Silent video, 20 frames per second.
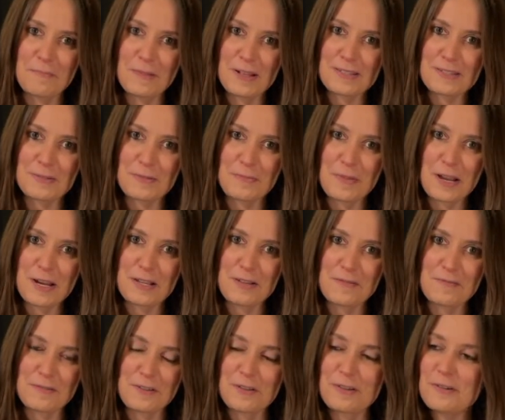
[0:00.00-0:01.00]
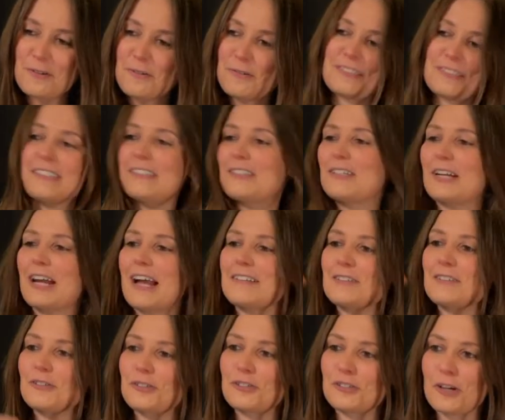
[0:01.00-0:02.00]
met so many of you and seen you
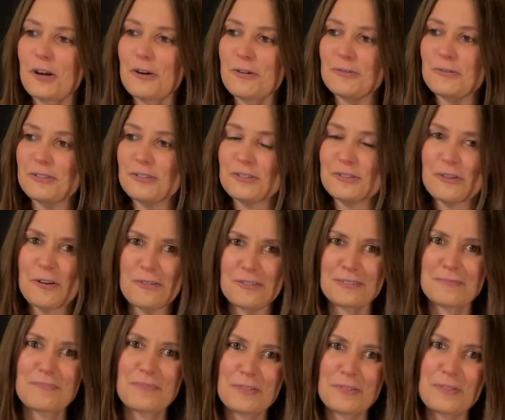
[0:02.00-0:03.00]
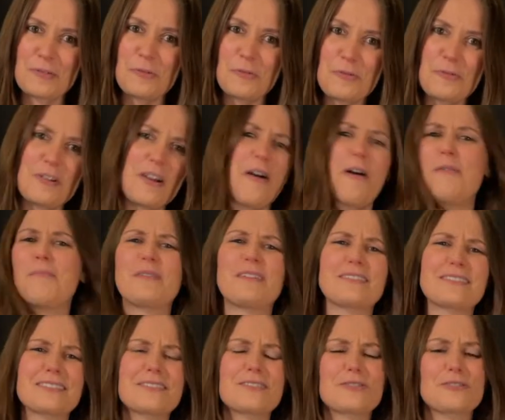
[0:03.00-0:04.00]
guys at shows and just all the cool
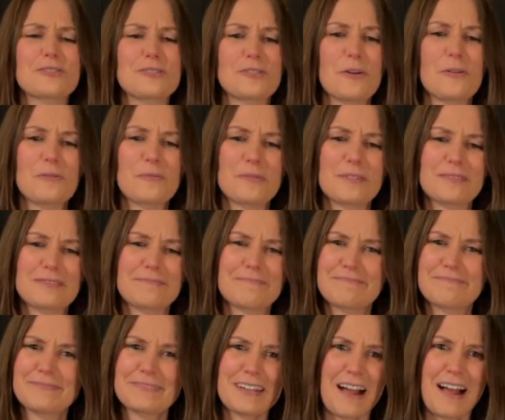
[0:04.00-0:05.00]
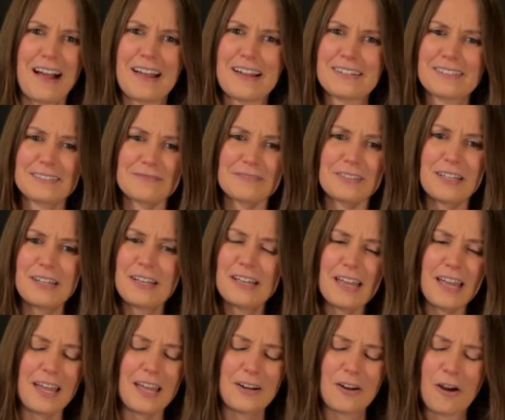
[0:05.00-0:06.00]
comments. It's just so kind
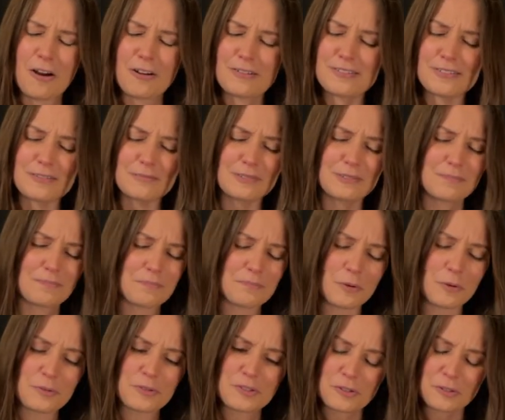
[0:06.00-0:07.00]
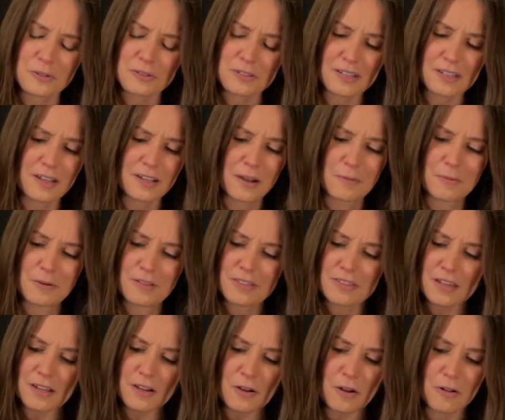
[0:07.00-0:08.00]
and awesome, and most certainly, I want to
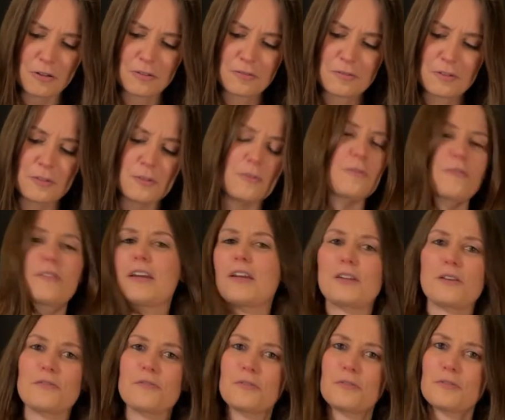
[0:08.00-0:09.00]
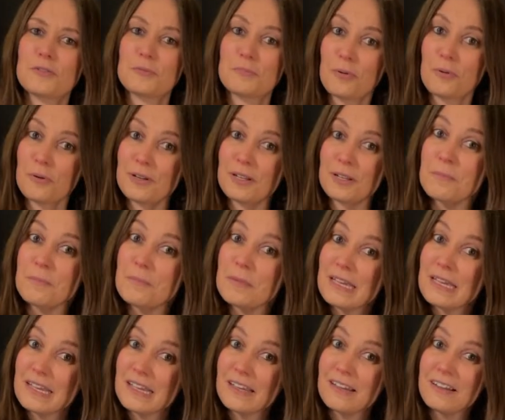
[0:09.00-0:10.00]
thank all of you. Thank you for supporting
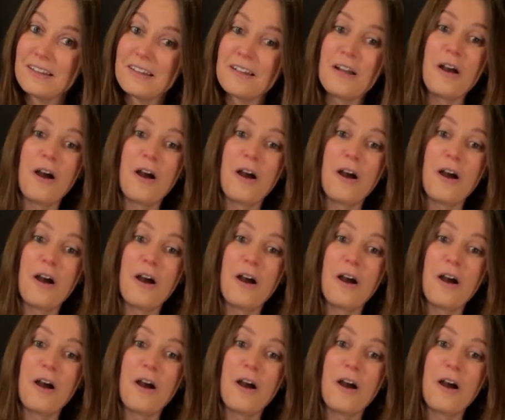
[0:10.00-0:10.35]
me